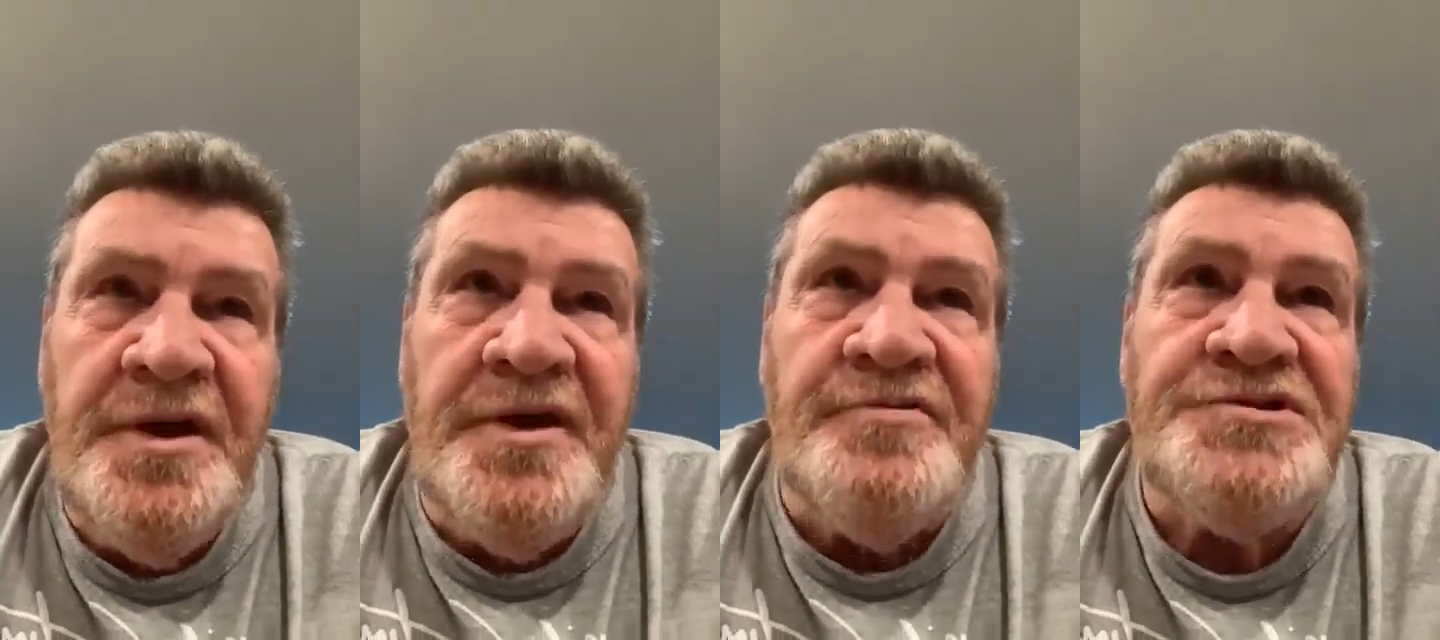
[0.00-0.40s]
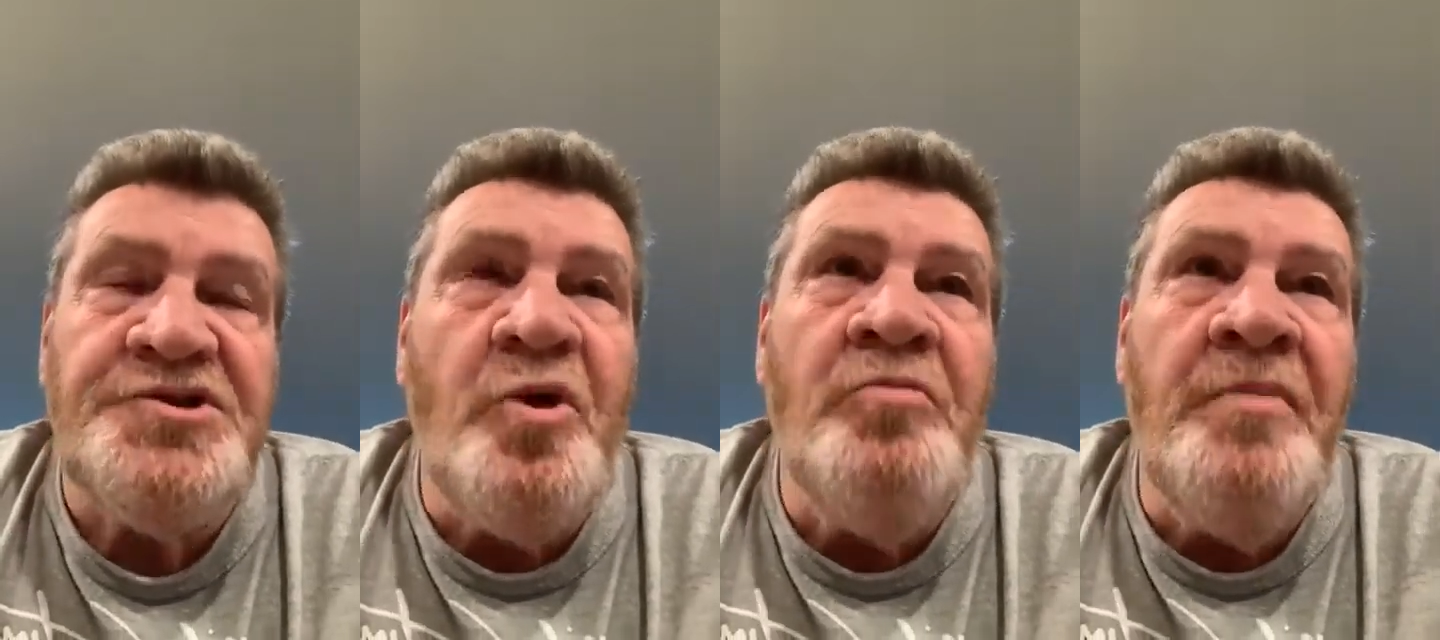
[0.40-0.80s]
it was
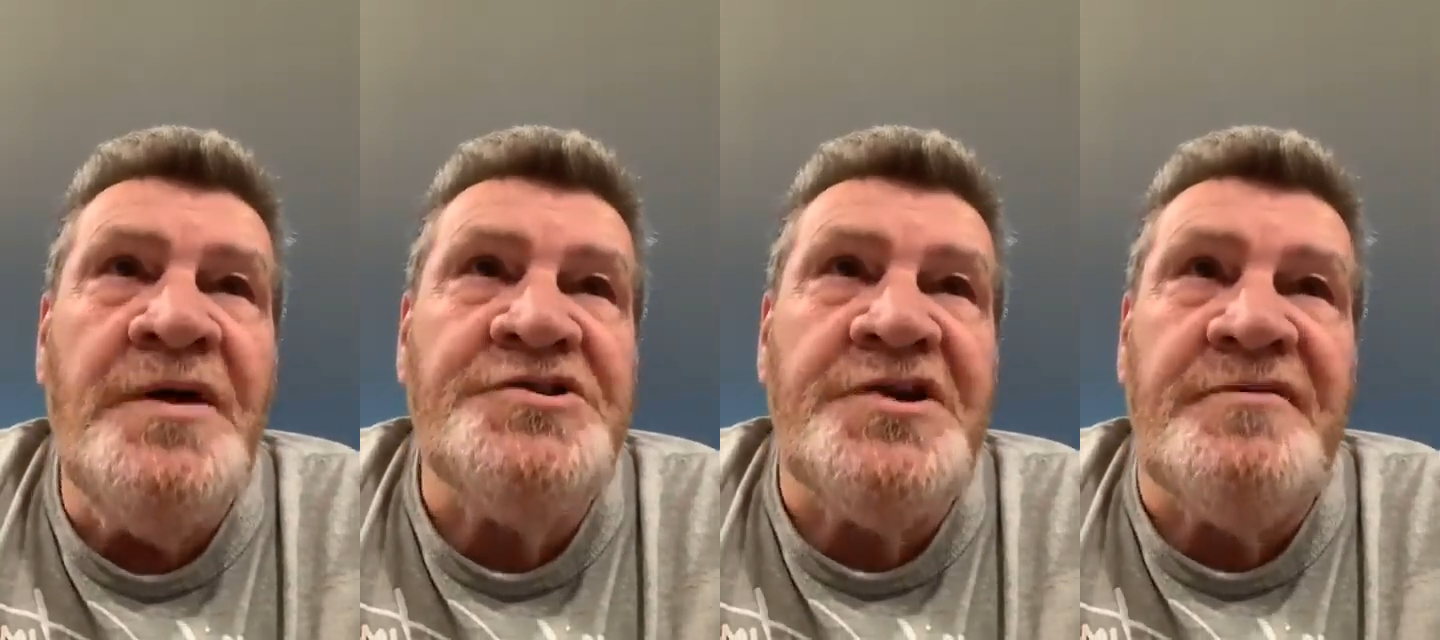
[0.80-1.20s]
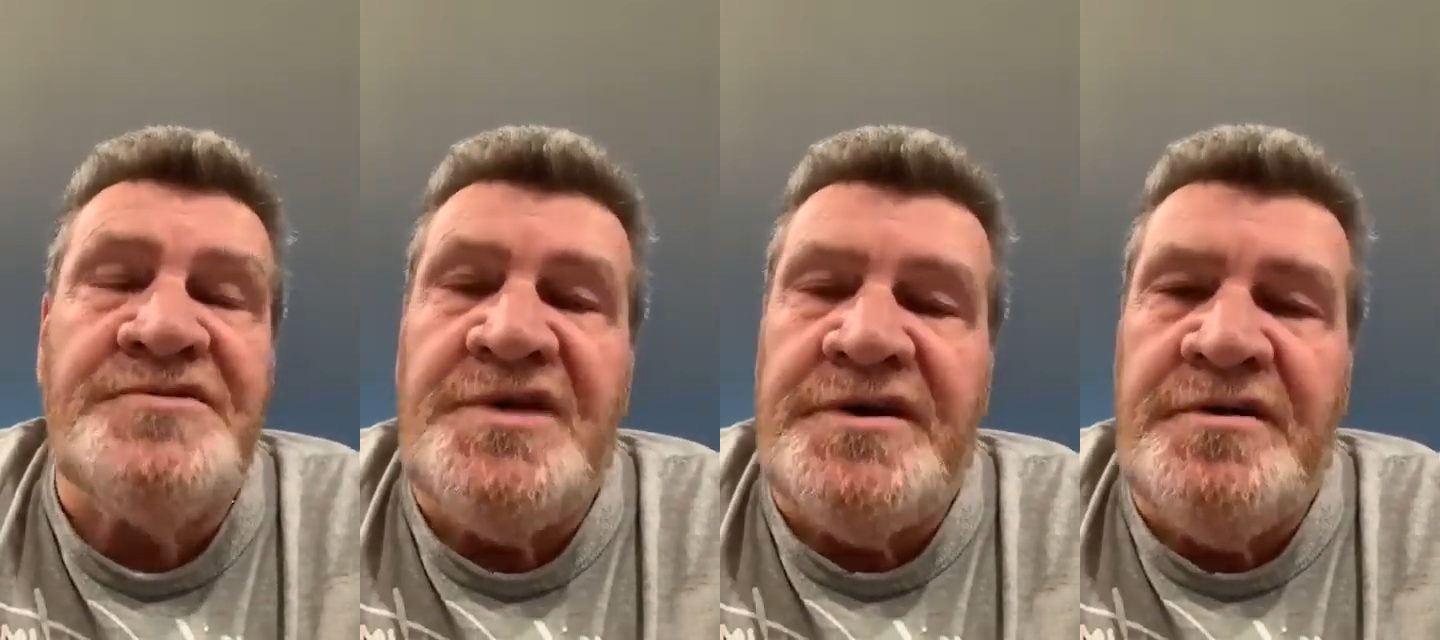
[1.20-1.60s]
so much. I
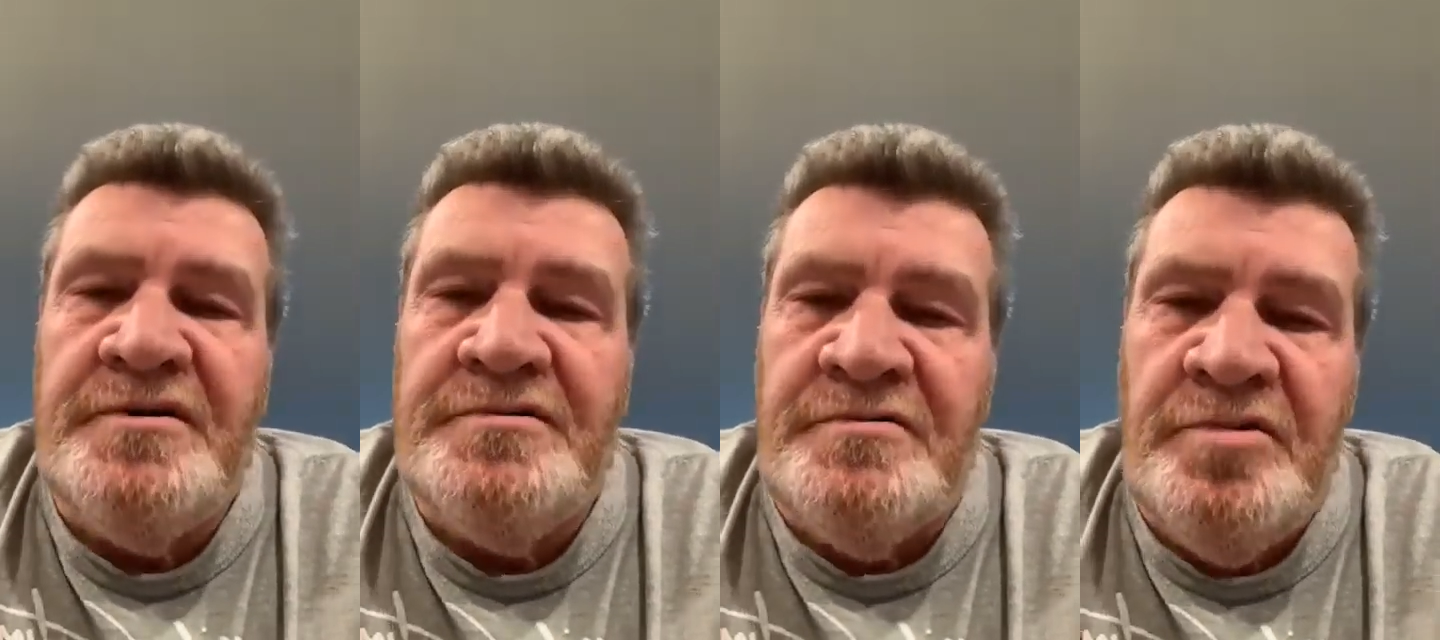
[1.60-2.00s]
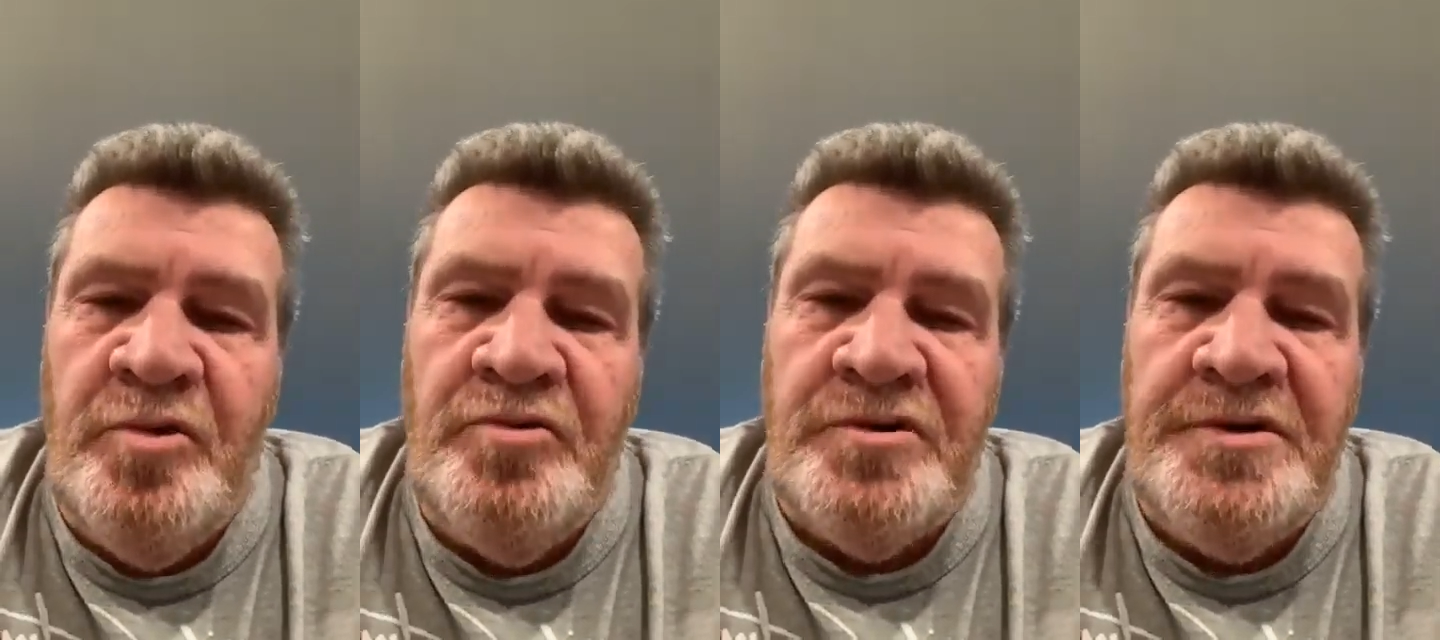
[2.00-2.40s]
was like, oh,
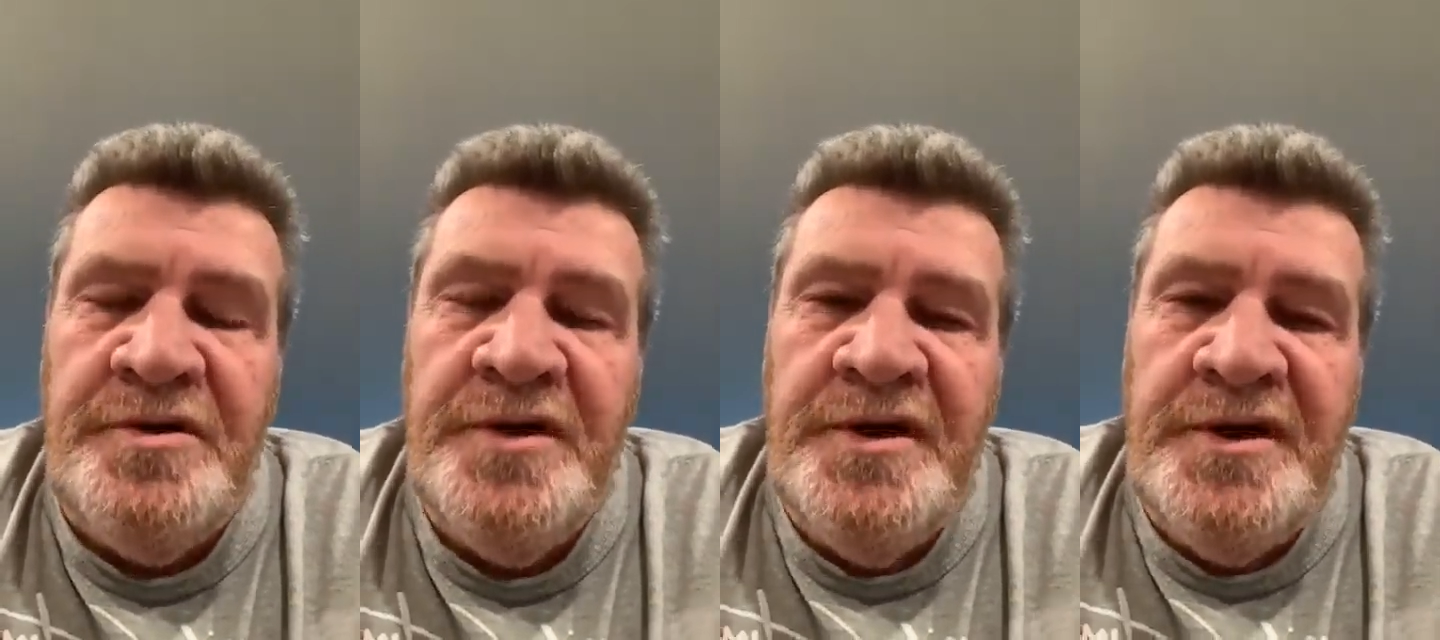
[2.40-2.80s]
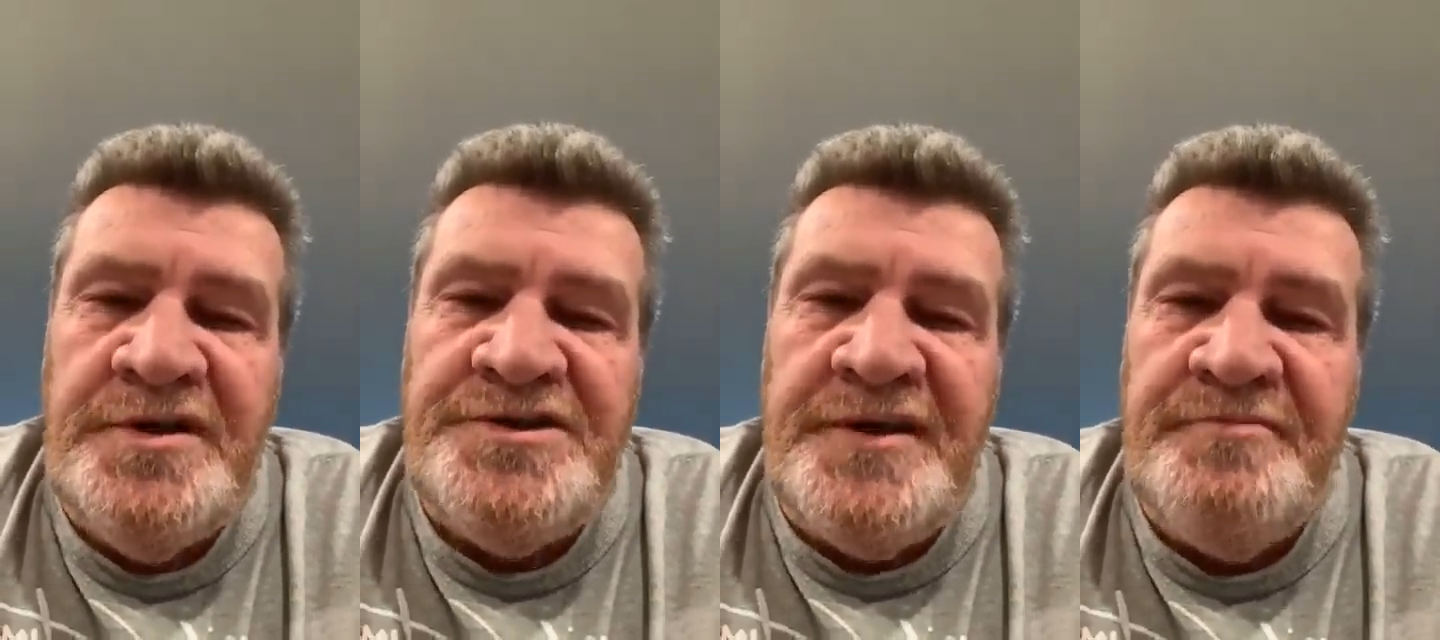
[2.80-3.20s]
Lord.
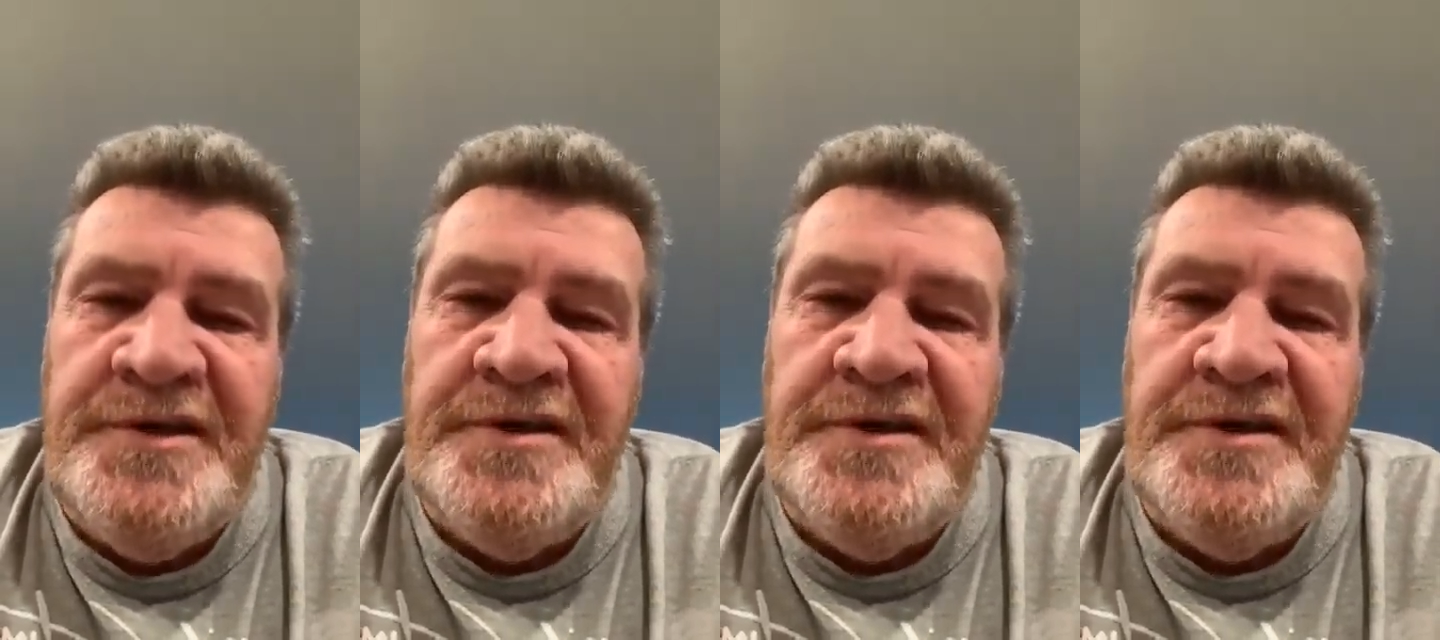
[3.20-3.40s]
It'd take